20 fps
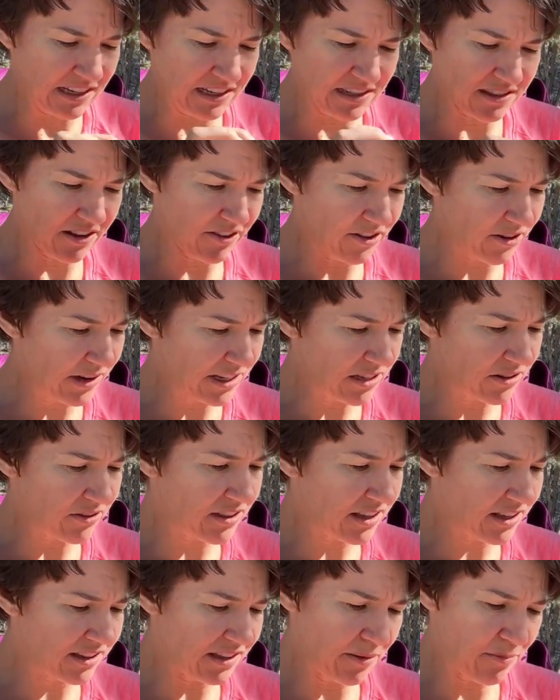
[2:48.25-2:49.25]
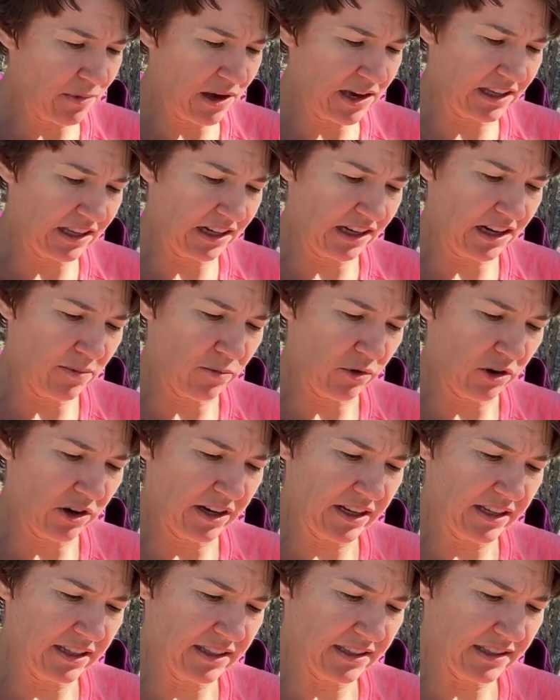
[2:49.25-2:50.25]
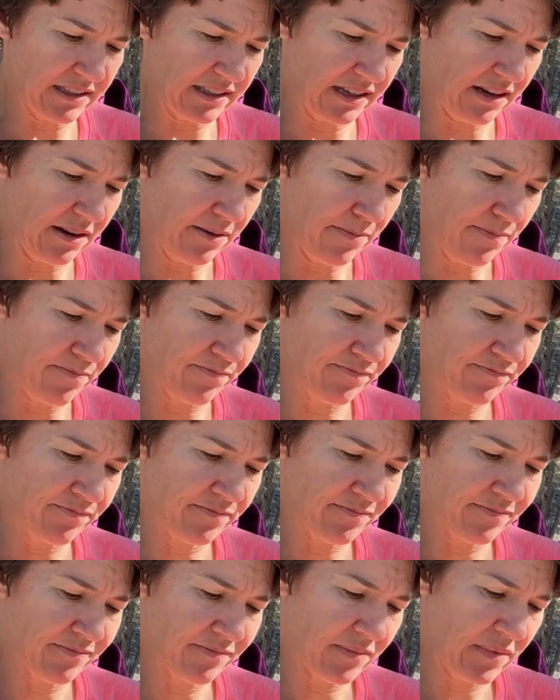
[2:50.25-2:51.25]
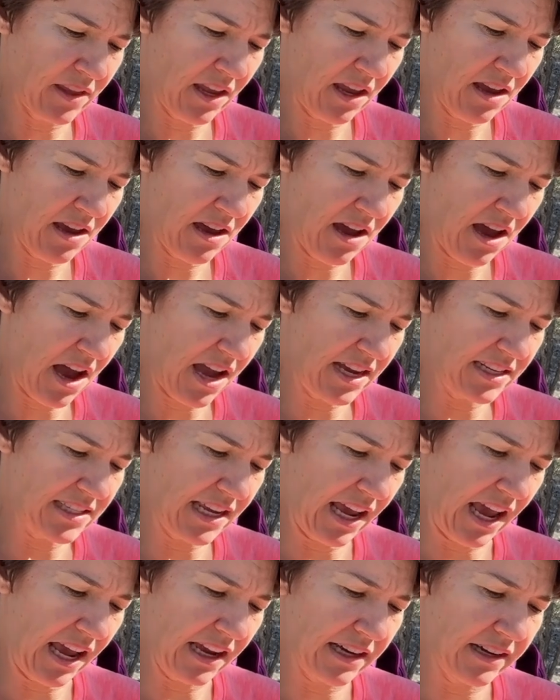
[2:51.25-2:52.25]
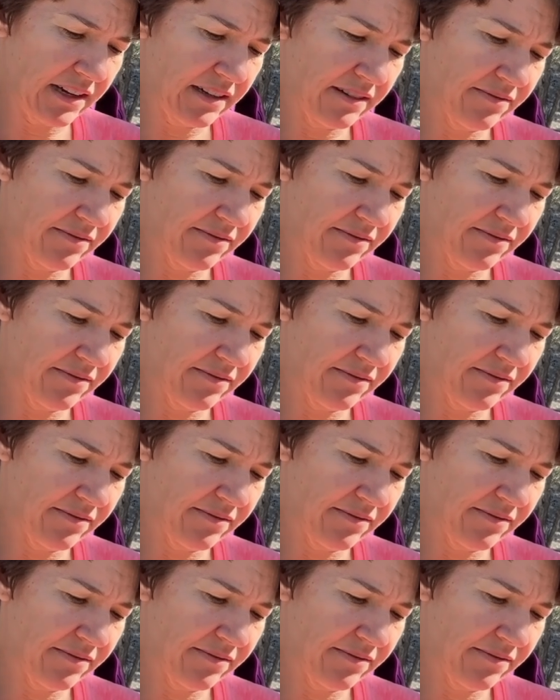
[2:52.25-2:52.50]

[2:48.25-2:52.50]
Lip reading: it is, although I don't think they make it anymore. It's high tech.